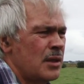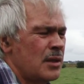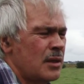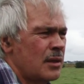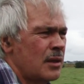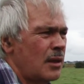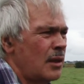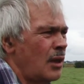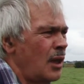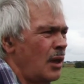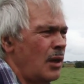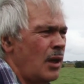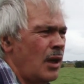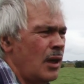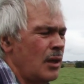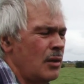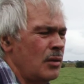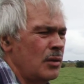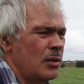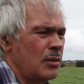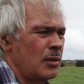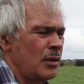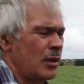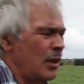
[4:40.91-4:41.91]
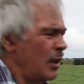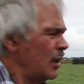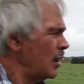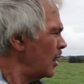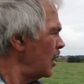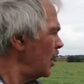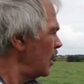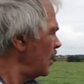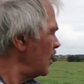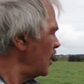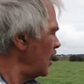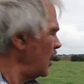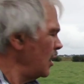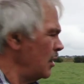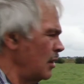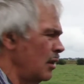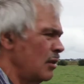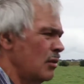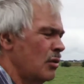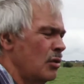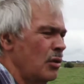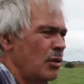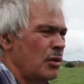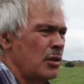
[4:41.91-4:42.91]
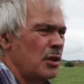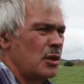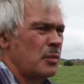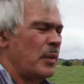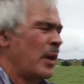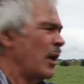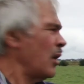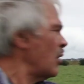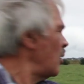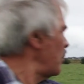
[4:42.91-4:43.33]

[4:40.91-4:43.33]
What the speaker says: So I could do that, and he then turned his back